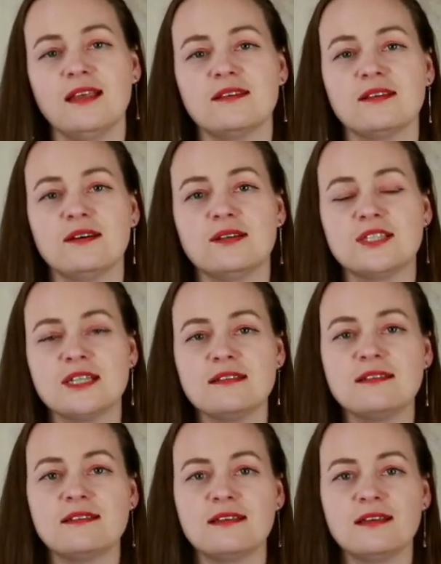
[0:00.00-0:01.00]
So
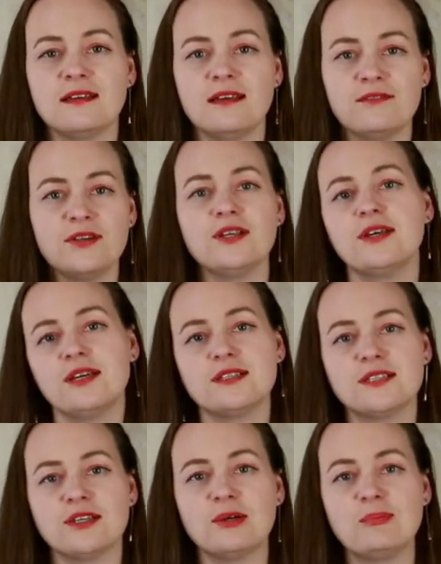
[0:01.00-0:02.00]
just
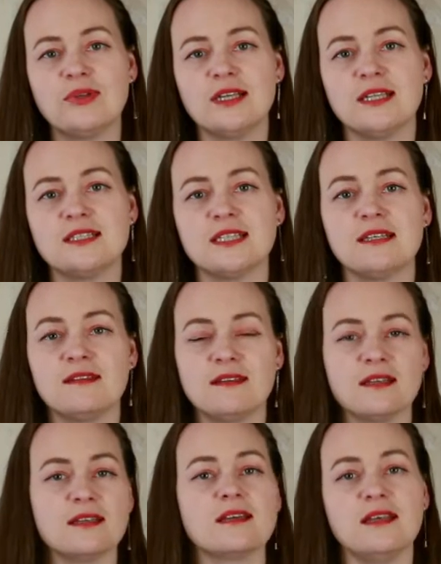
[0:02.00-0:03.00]
evaluate your ability,
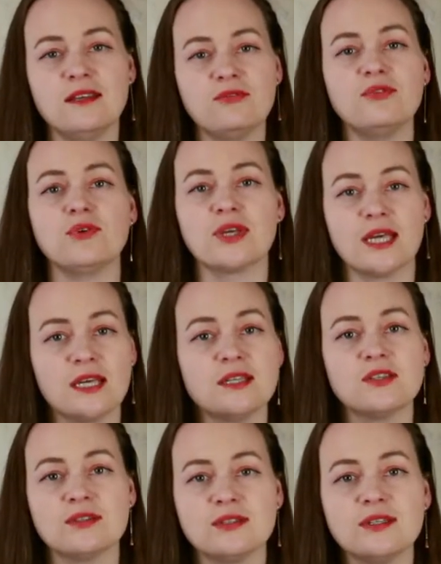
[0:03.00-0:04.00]
think if you can
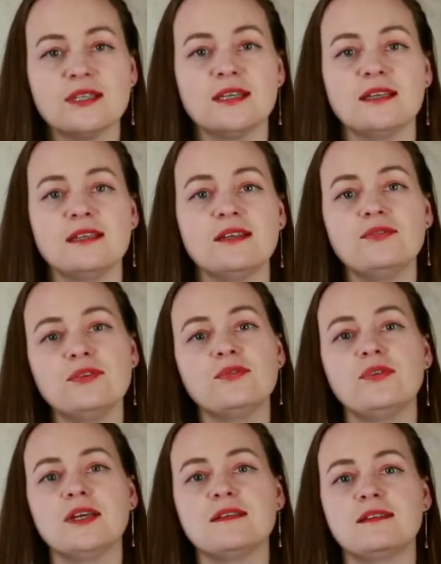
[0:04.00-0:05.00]
do it, and if you
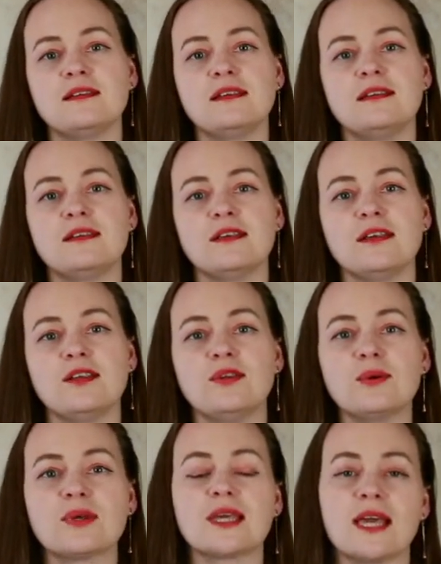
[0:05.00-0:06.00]
feel that
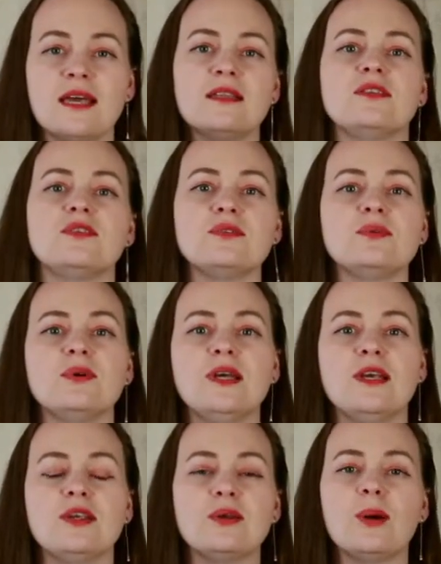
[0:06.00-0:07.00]
you can do,
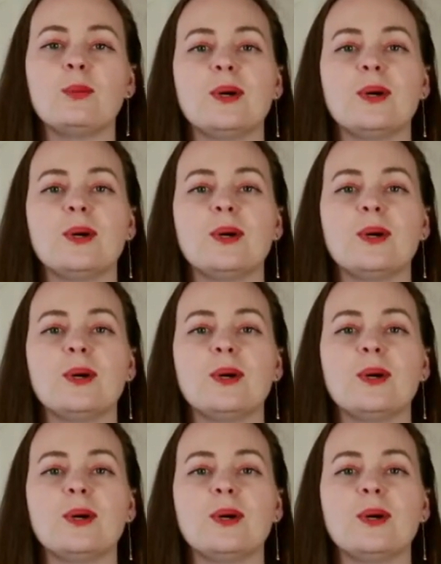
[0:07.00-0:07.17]
you're